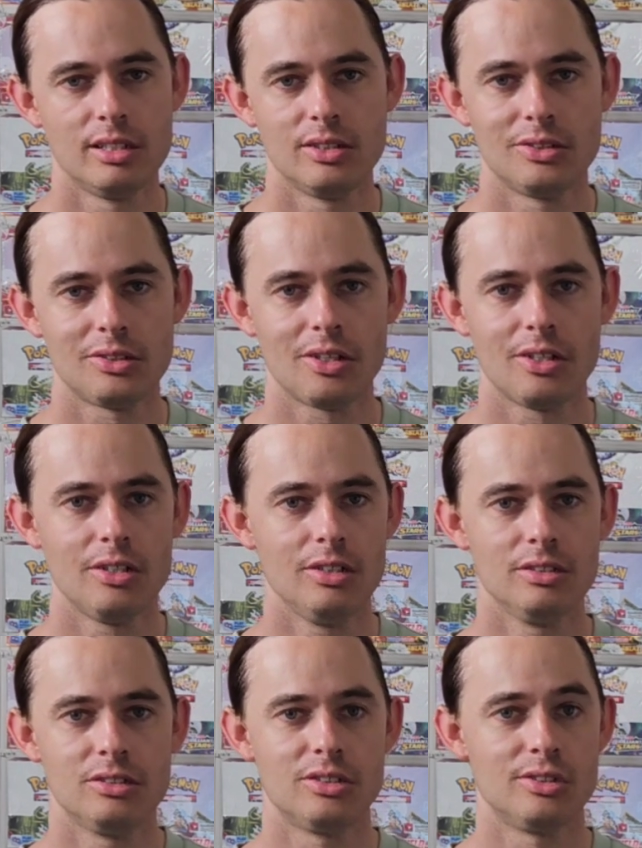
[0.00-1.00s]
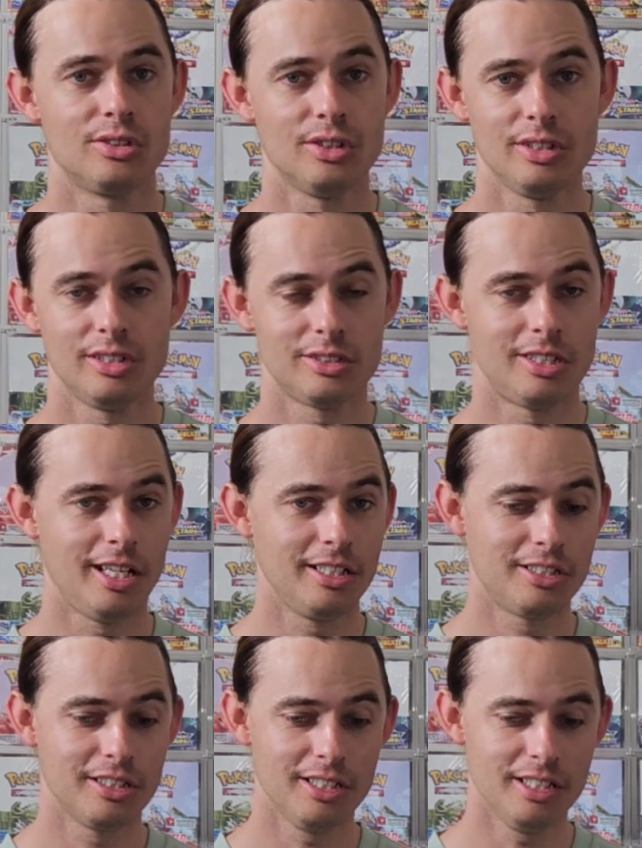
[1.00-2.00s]
So to turn
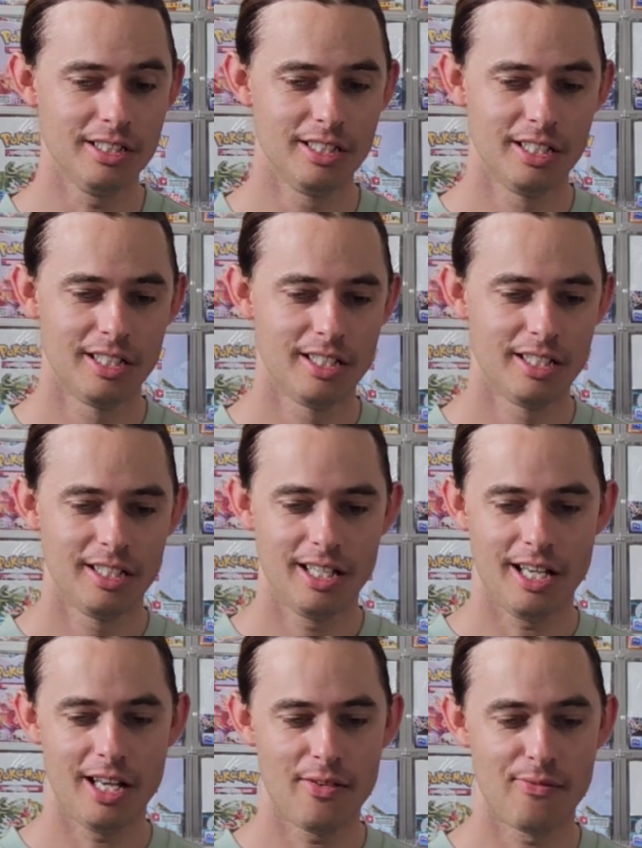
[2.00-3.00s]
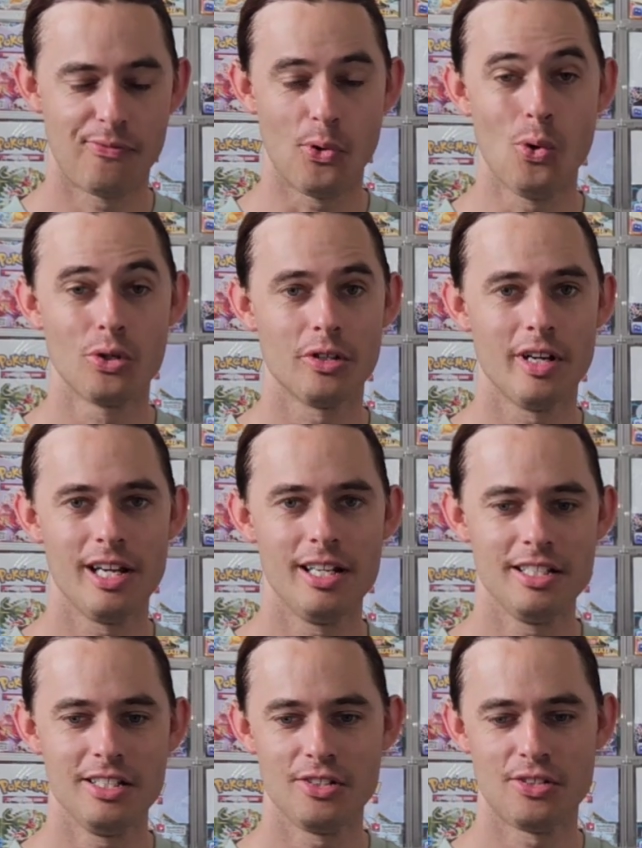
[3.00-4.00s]
essentially
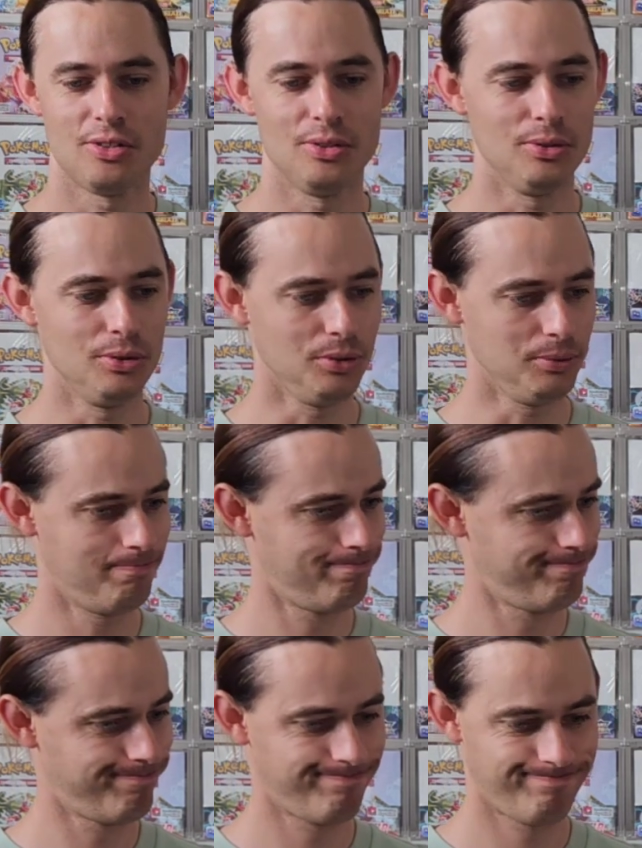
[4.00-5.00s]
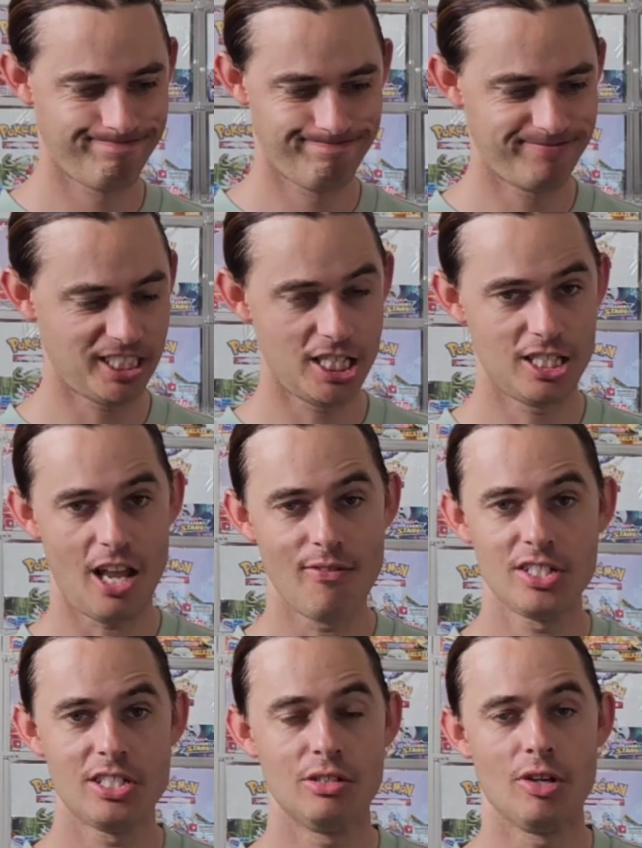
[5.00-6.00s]
$4,000 into
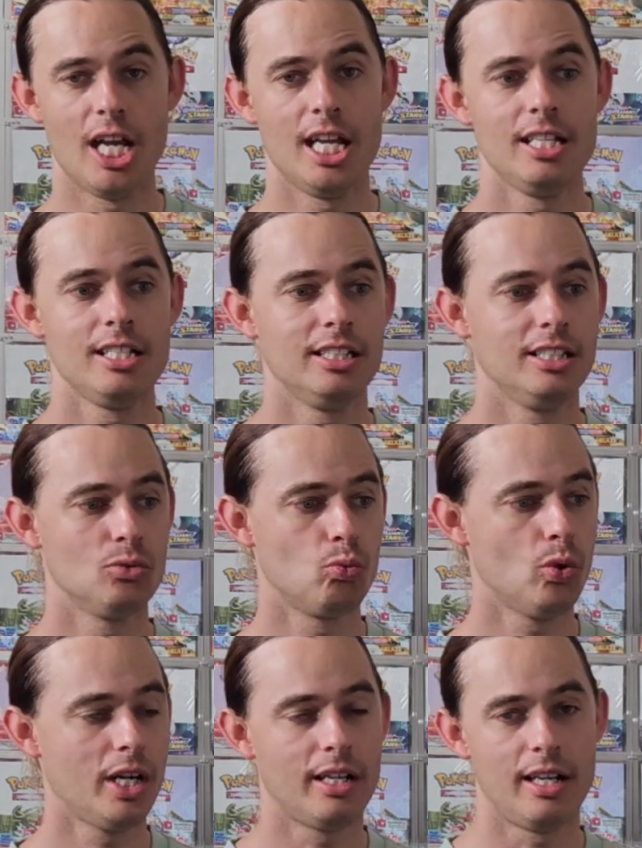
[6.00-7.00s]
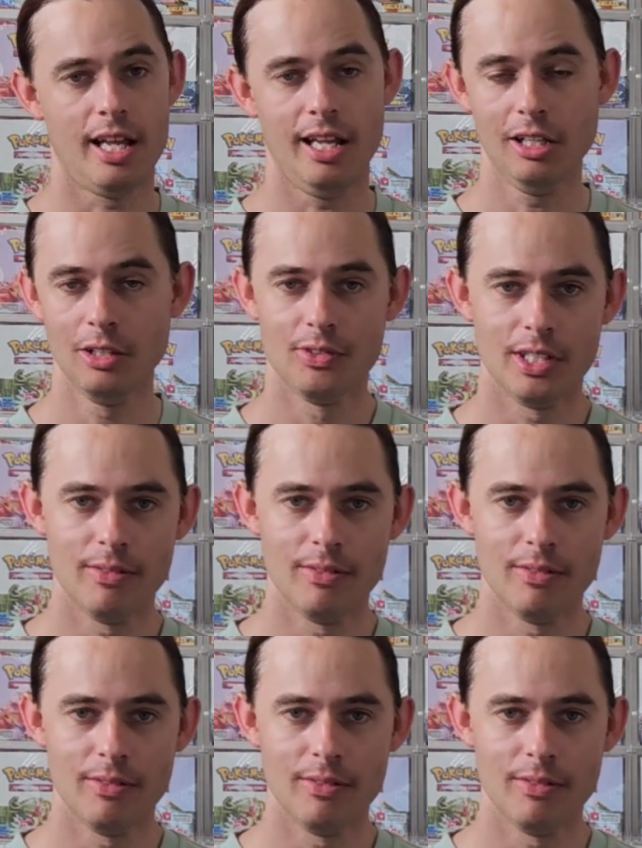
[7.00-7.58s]
70 grand is one hell of